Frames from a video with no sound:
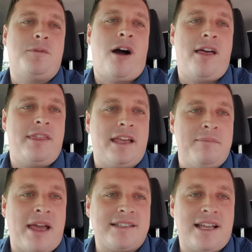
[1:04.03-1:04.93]
why I think it
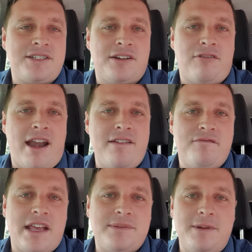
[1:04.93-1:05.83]
makes such a great
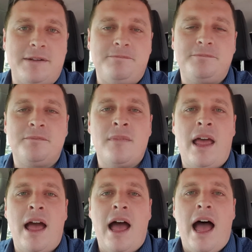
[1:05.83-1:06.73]
investment.
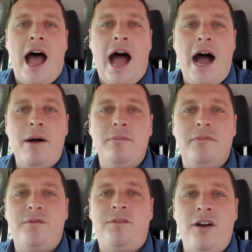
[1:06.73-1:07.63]

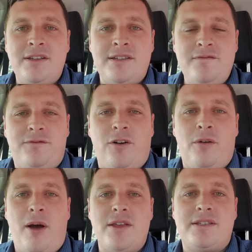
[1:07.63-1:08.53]
First and
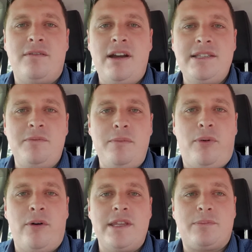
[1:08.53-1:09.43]
foremost, the reason we
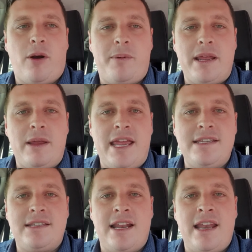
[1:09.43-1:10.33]
bought this property
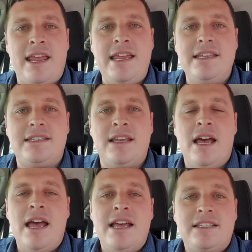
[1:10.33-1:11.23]
is that it is
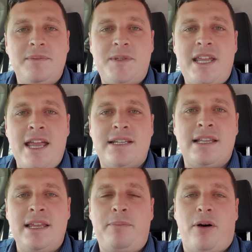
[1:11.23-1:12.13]

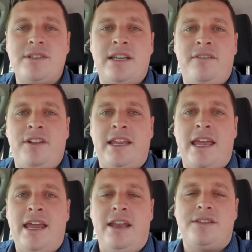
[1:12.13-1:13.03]
substantially positively
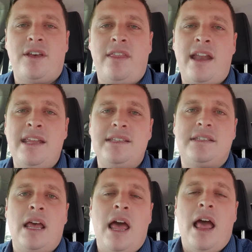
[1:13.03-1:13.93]
geared. So that
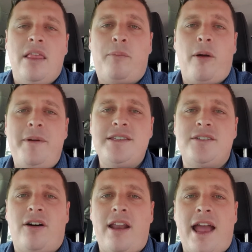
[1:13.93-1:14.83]
is, the property's
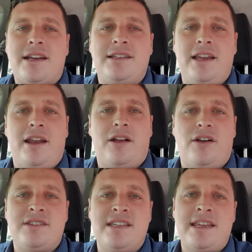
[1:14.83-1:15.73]
not actually going to
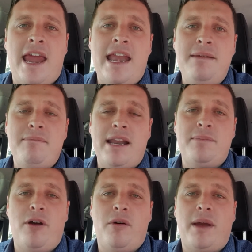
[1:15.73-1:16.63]
cost us any money
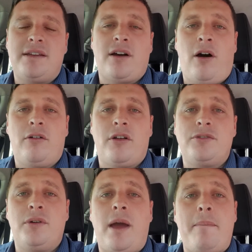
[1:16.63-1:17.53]
per week to hold on
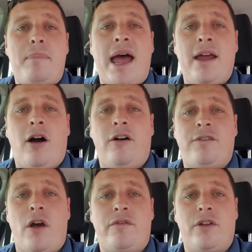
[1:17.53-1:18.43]
to and pay off
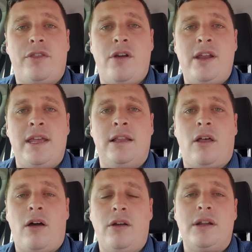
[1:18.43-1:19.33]
over a 30-year
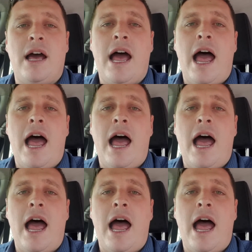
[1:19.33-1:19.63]
loan.